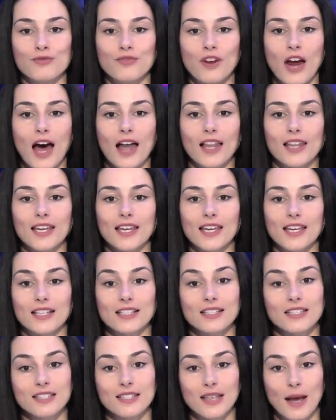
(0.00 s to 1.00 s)
rally,
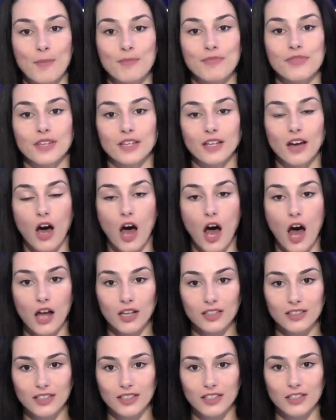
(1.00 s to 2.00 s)
it's something
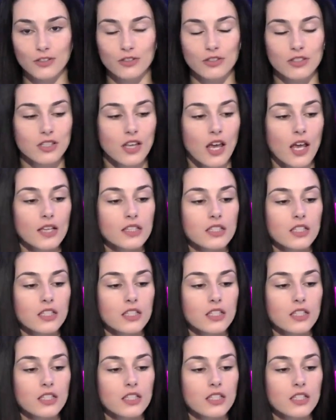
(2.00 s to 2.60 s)
on the news.